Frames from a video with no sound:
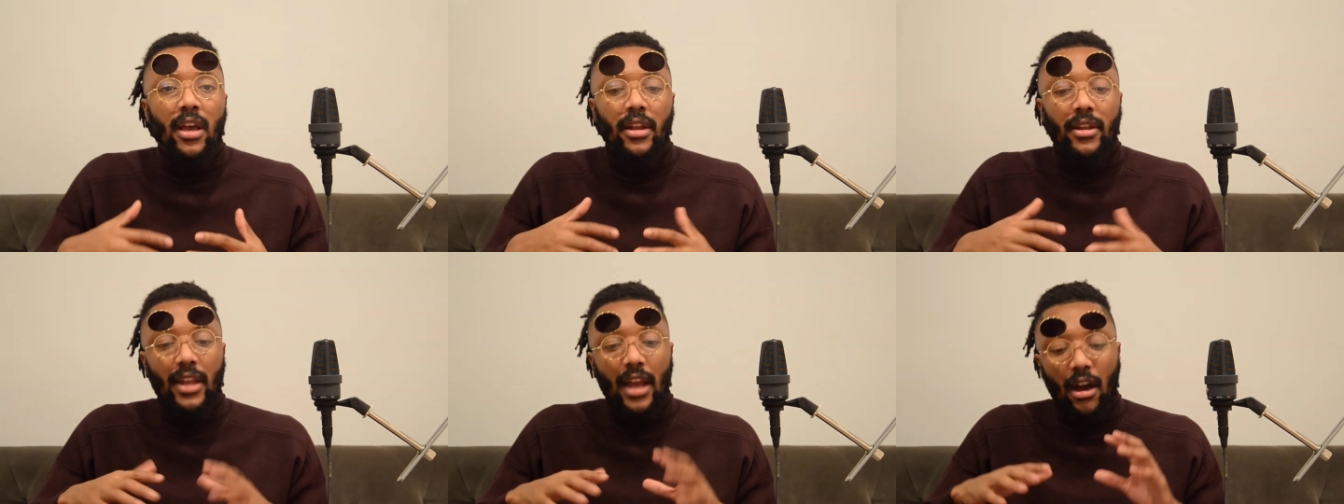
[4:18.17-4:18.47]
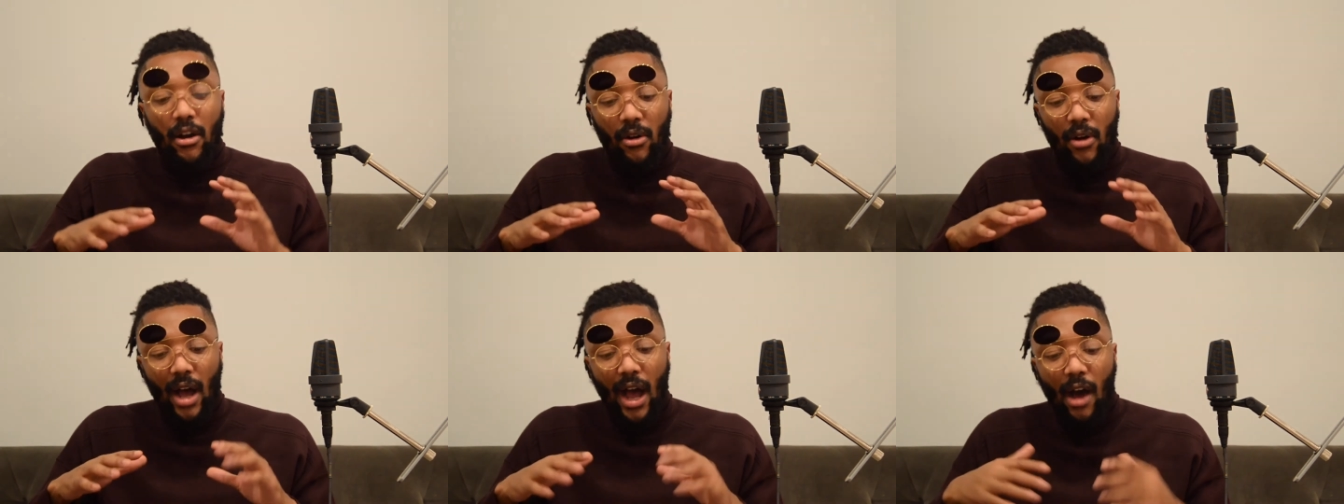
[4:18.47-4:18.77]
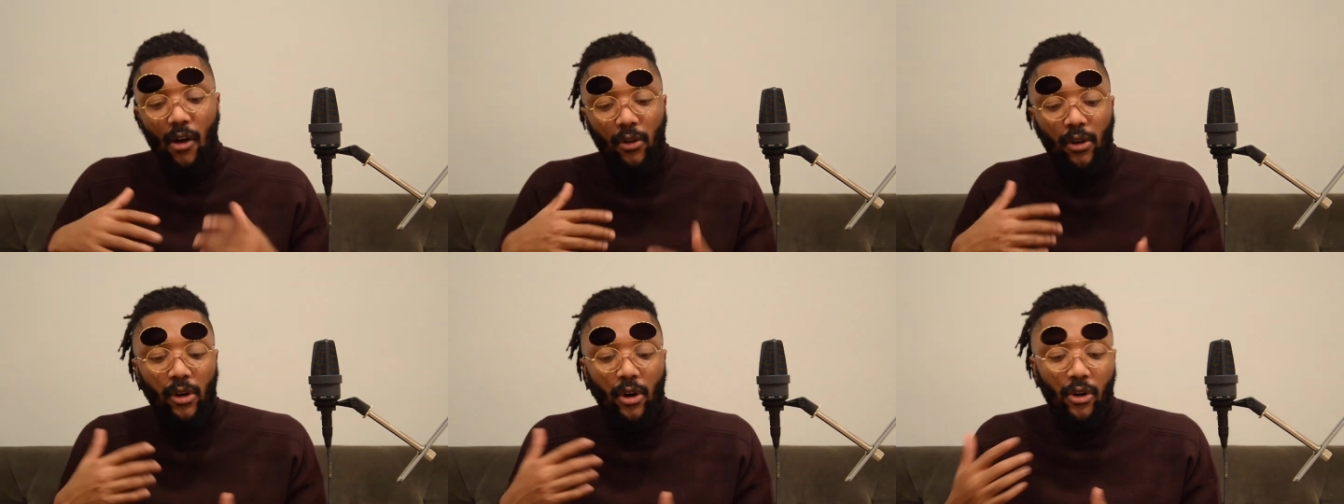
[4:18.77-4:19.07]
Now,
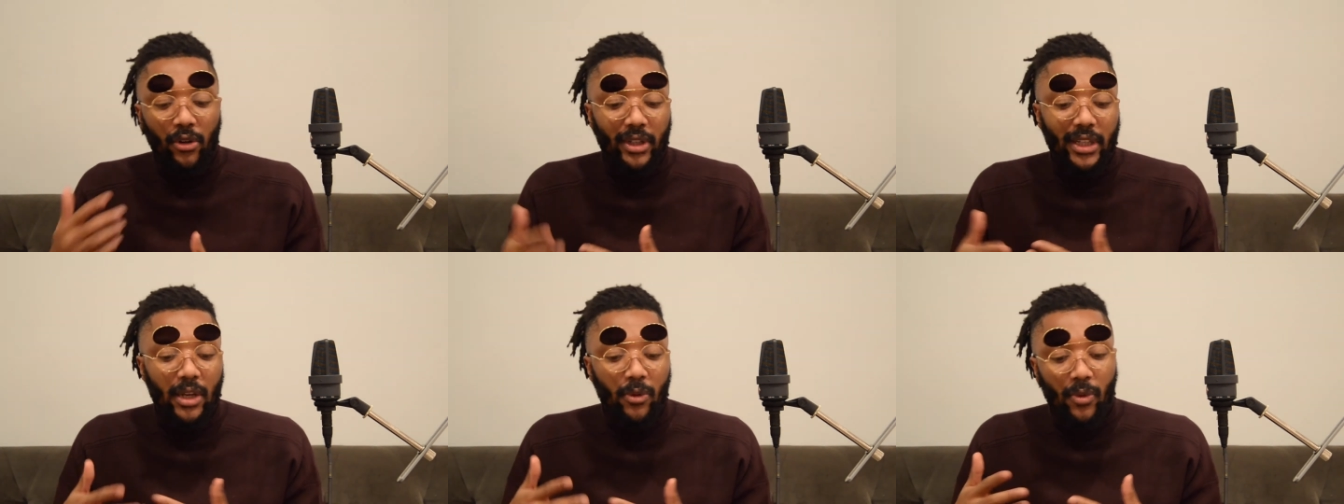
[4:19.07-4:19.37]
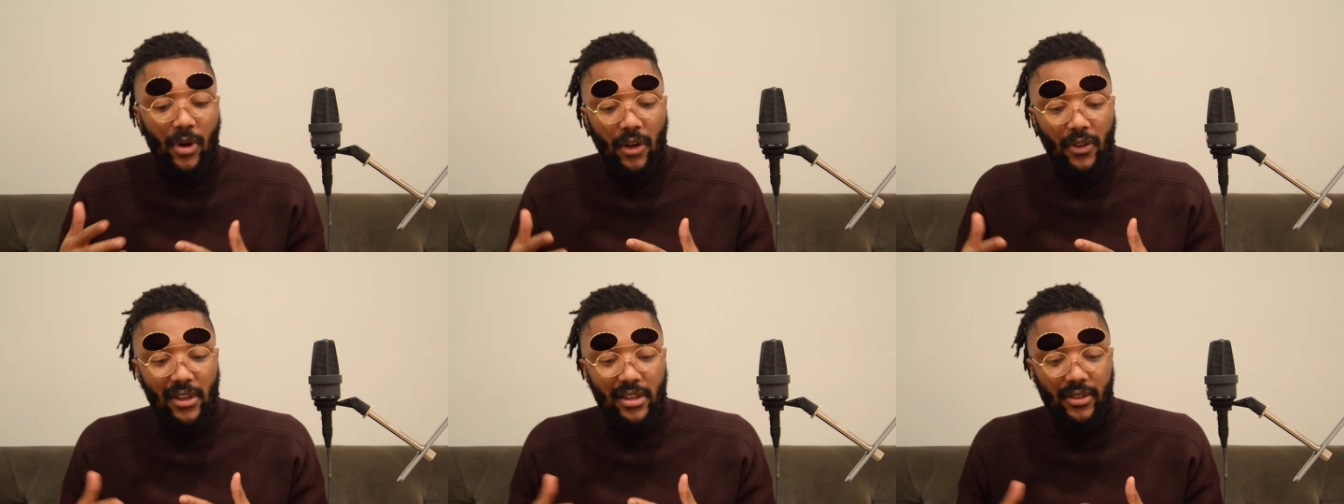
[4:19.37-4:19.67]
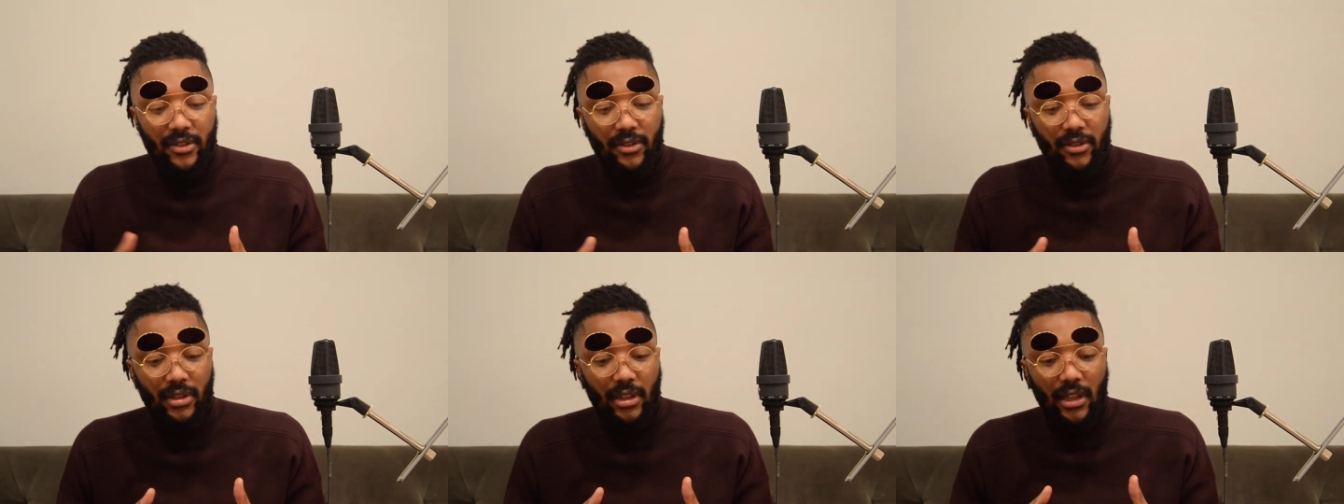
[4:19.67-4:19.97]
I will only wear
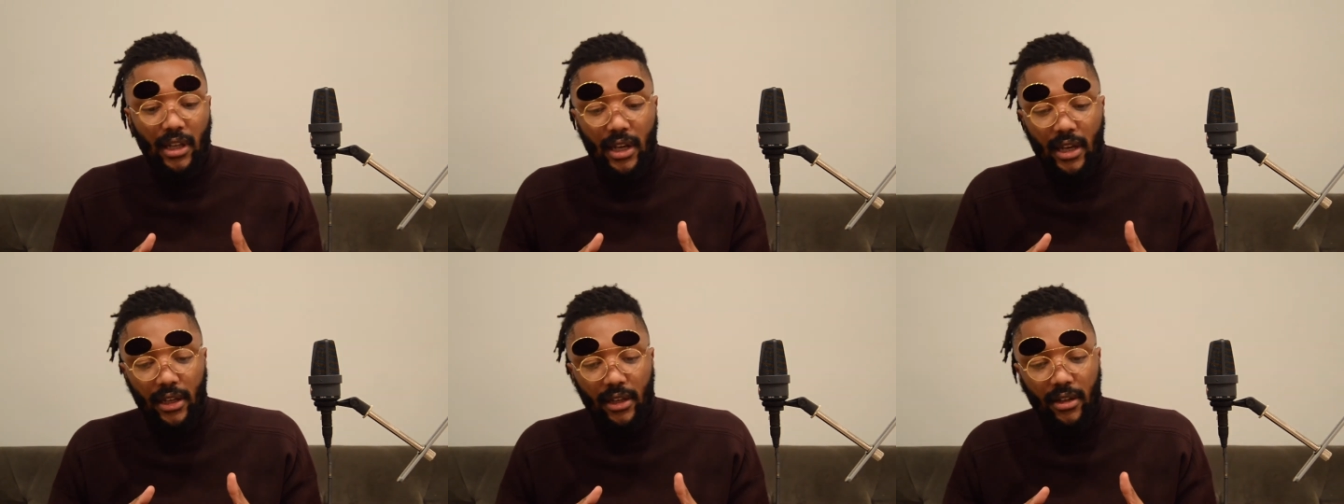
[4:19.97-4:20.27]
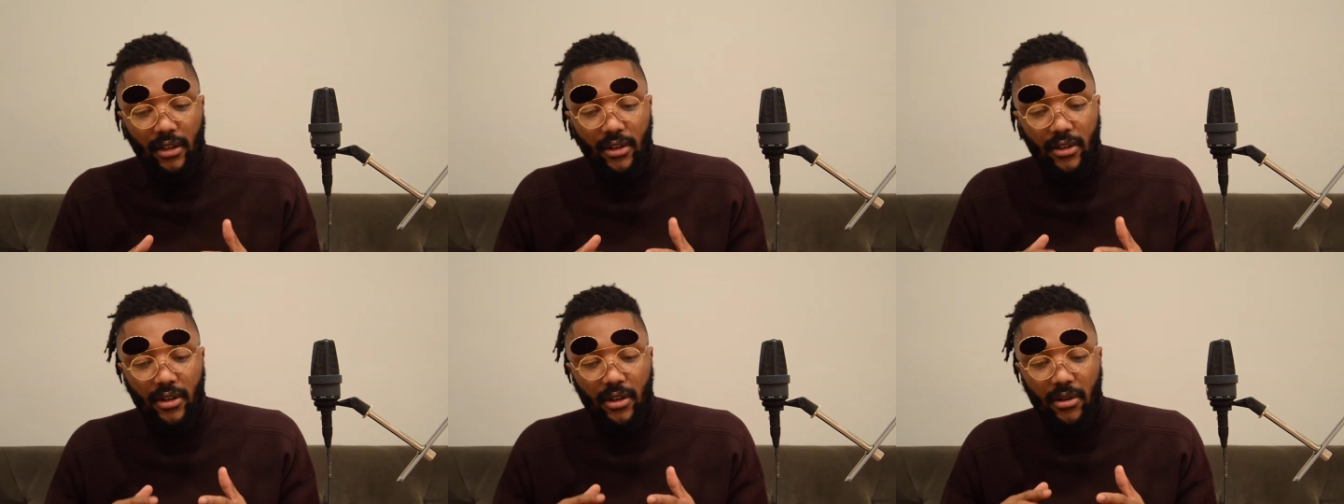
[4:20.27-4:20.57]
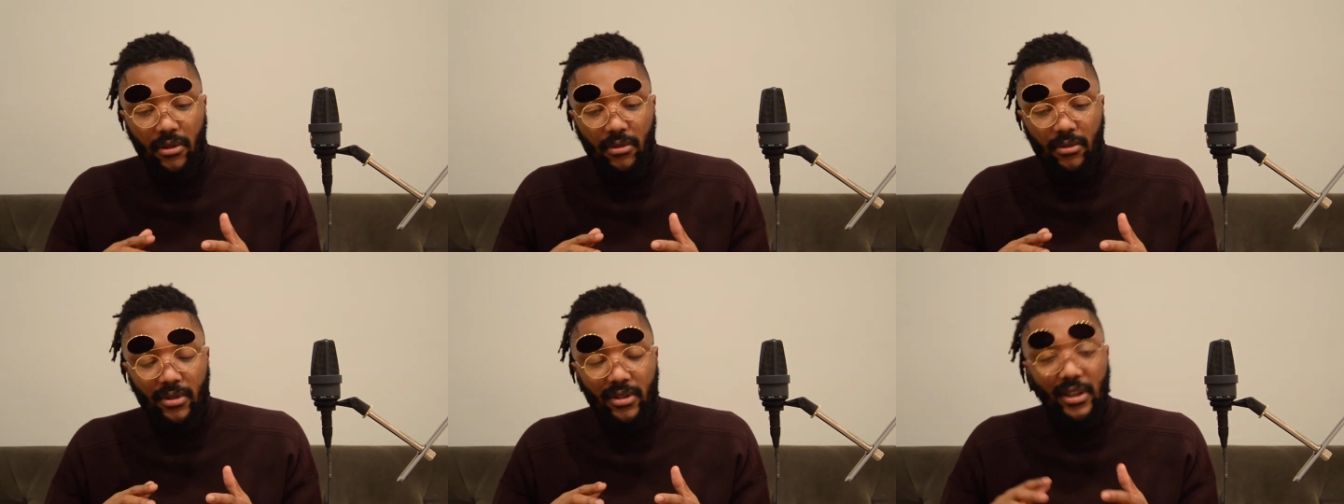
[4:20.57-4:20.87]
this to, like, you
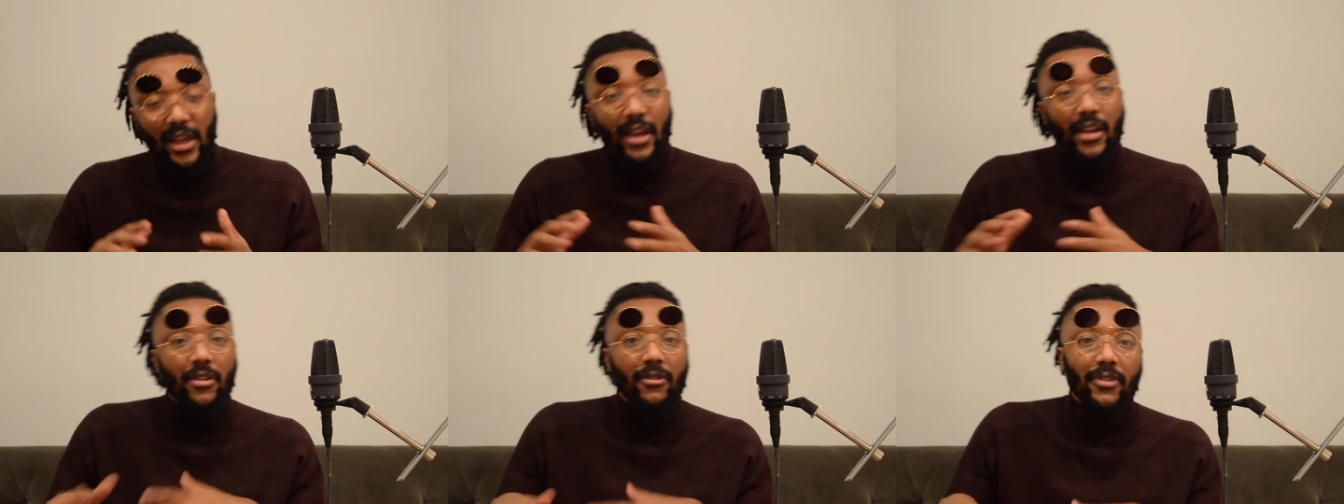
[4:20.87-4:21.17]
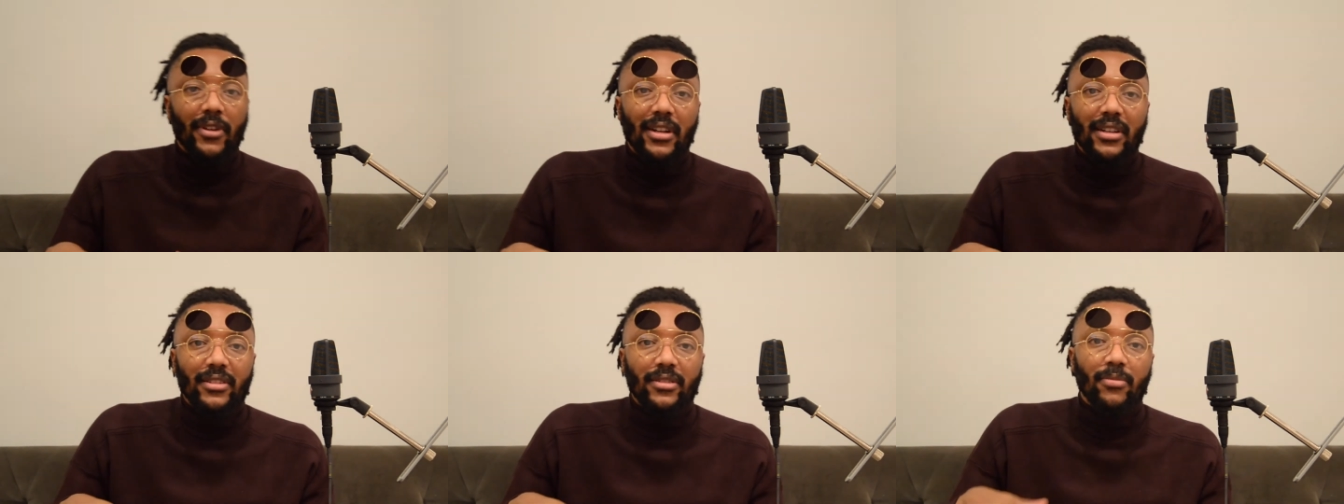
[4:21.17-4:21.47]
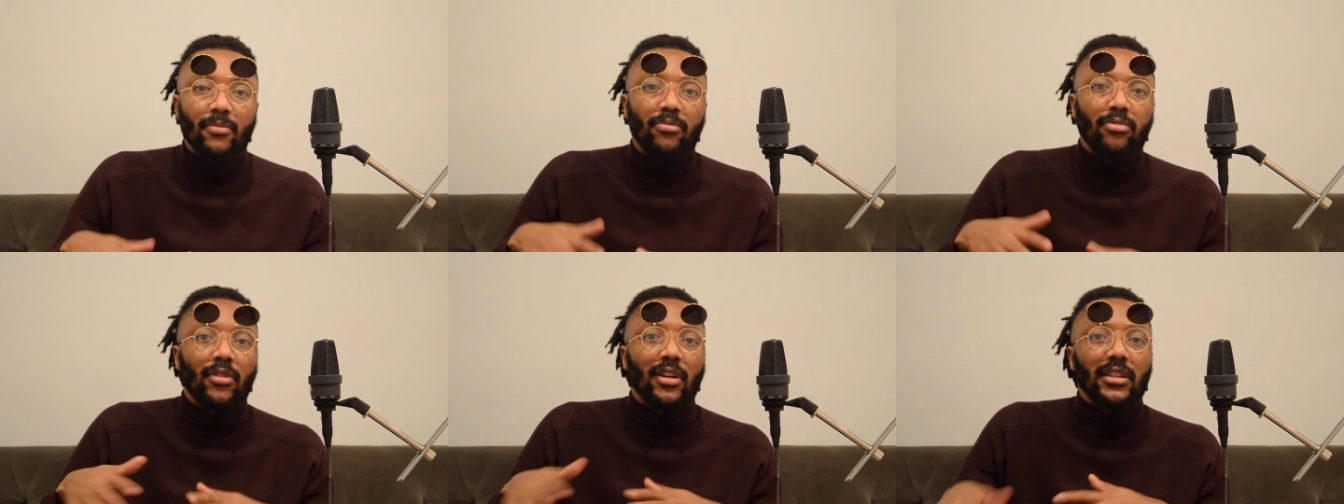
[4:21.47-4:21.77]
know, day
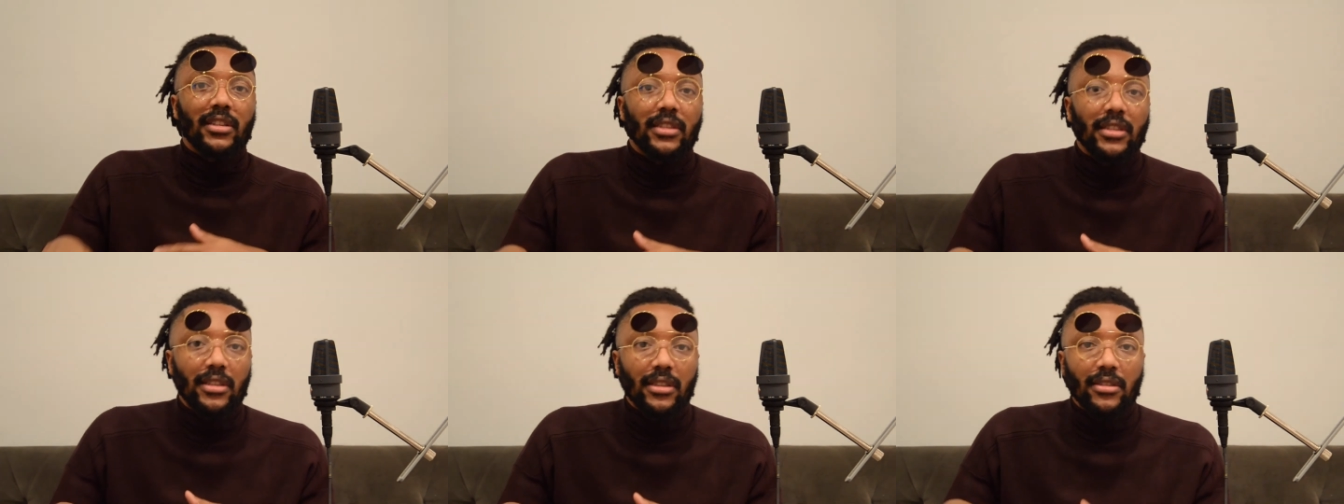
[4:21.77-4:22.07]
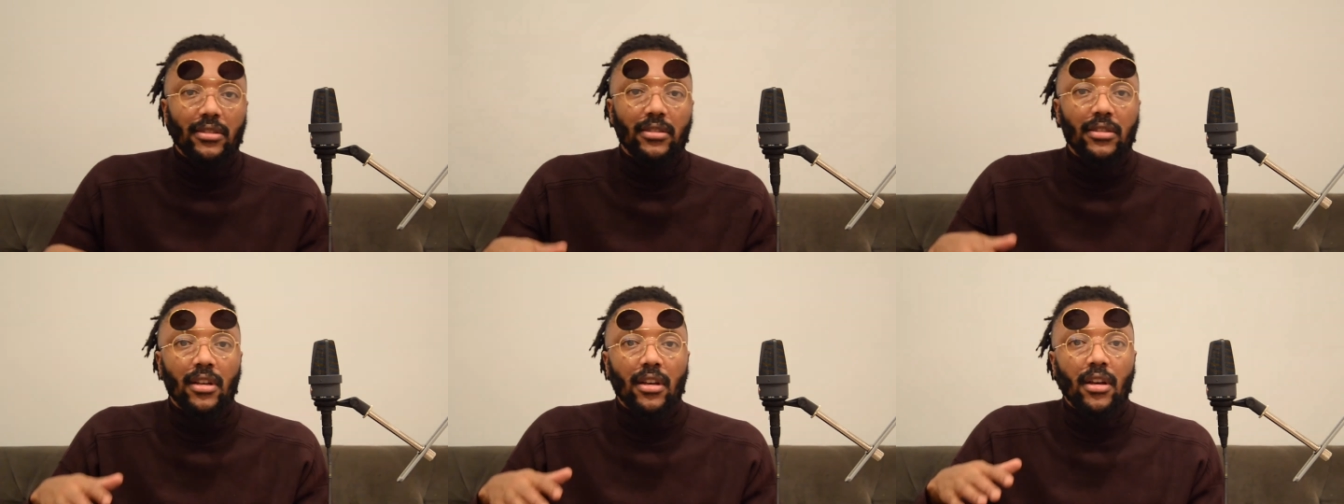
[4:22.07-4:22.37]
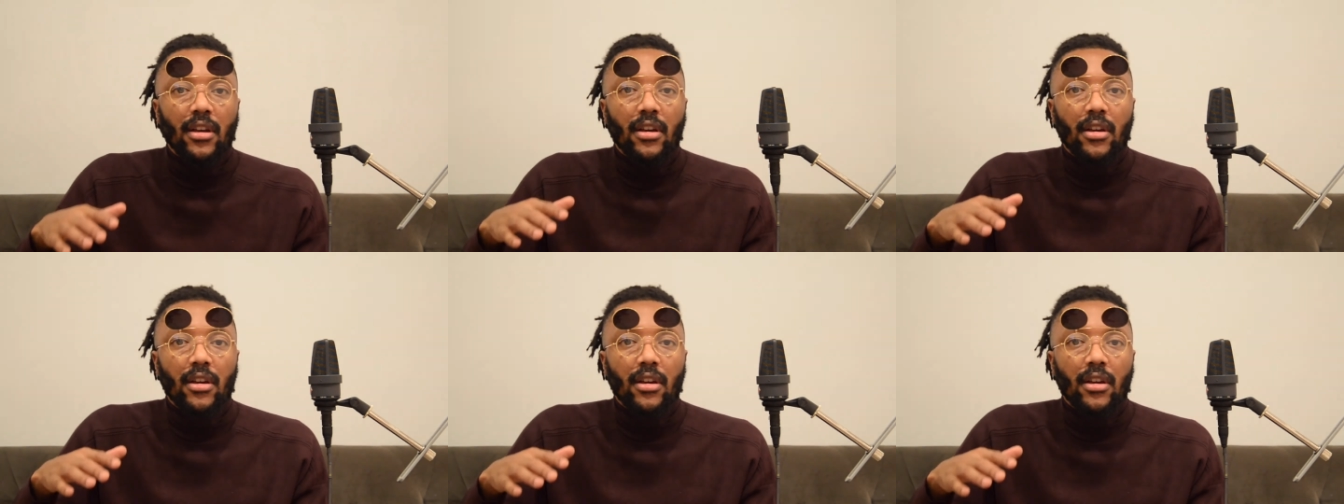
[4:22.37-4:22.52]
events, brunches,